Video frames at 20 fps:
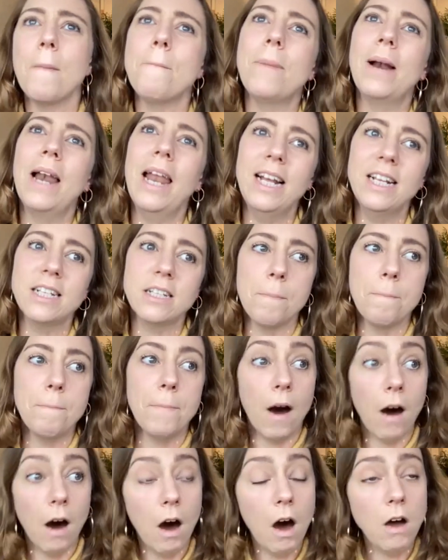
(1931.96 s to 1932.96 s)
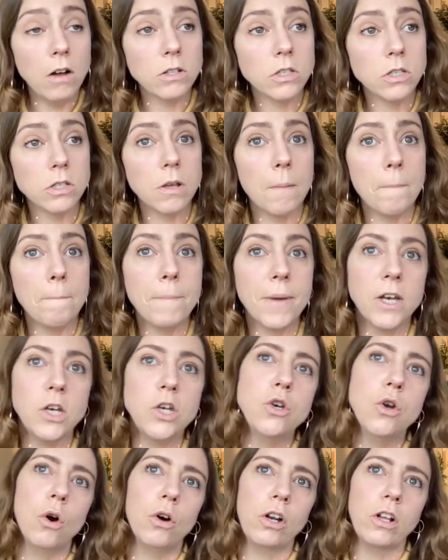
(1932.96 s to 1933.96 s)
plays a part, but
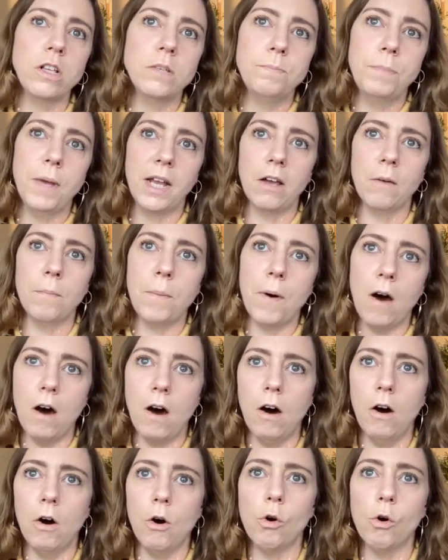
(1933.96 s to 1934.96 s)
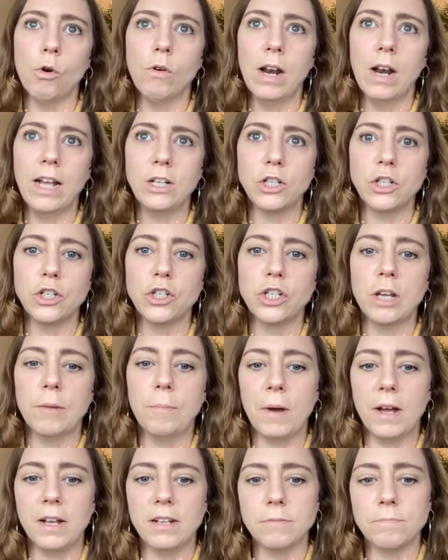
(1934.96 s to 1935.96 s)
not as big a part or relationship
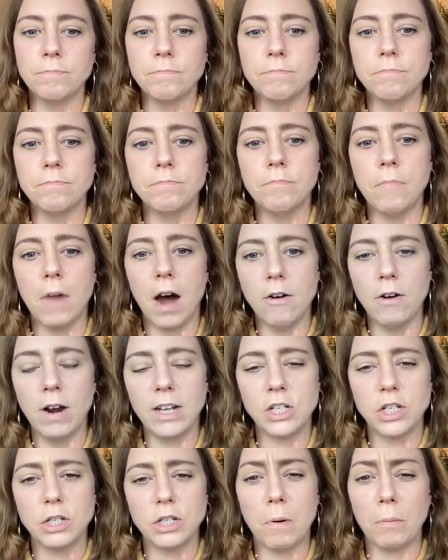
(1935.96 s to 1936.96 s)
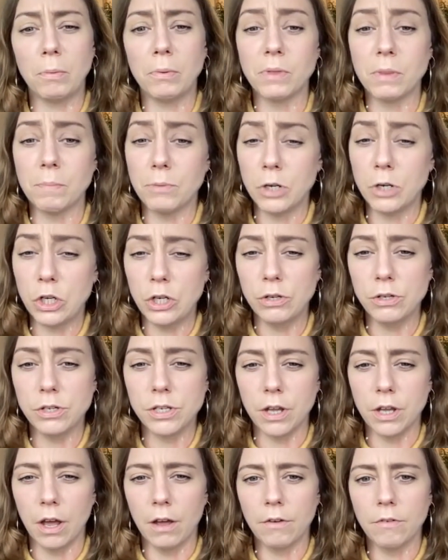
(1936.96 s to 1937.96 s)
as my relationship probably with the
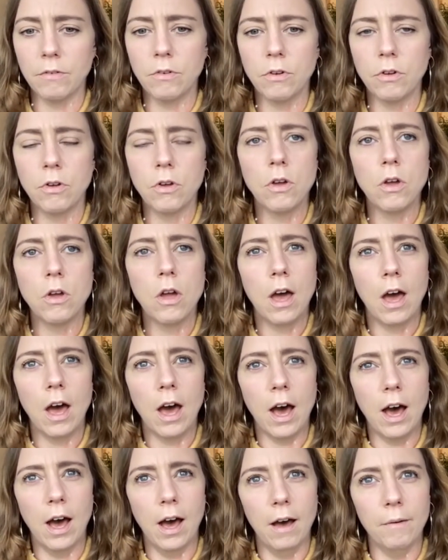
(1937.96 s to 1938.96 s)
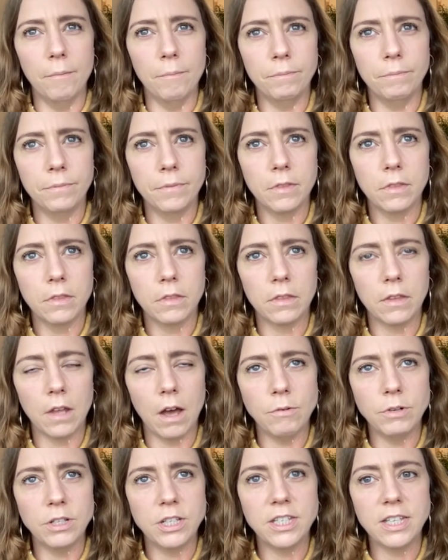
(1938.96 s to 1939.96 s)
producer. I
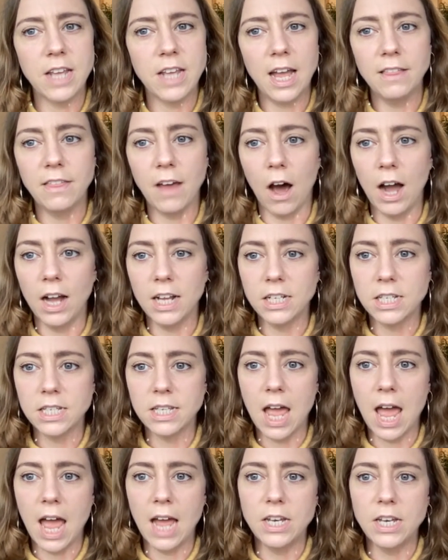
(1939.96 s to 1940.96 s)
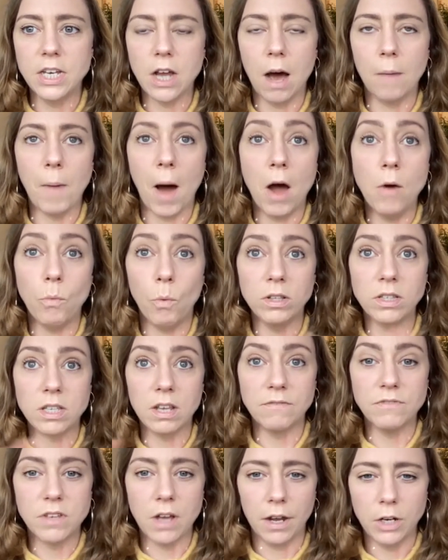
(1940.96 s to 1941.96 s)
would say that once
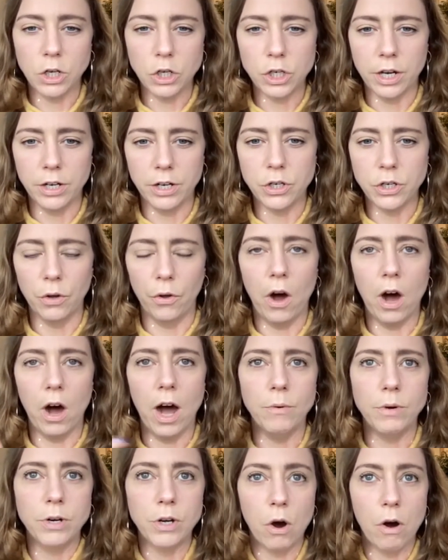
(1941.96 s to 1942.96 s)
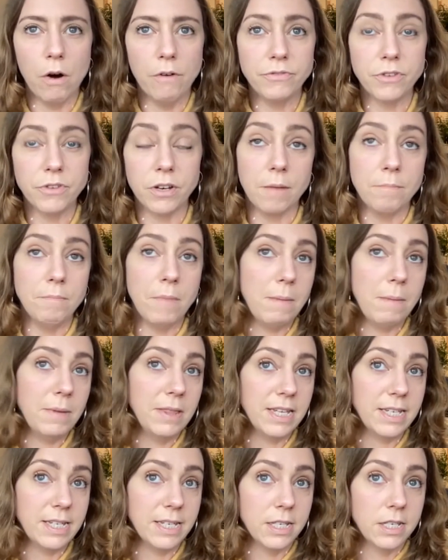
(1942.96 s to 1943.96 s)
I've done a schedule, I would often, and maybe
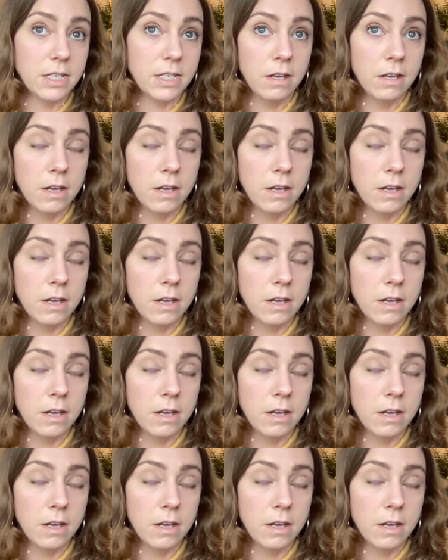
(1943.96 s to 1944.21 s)
this is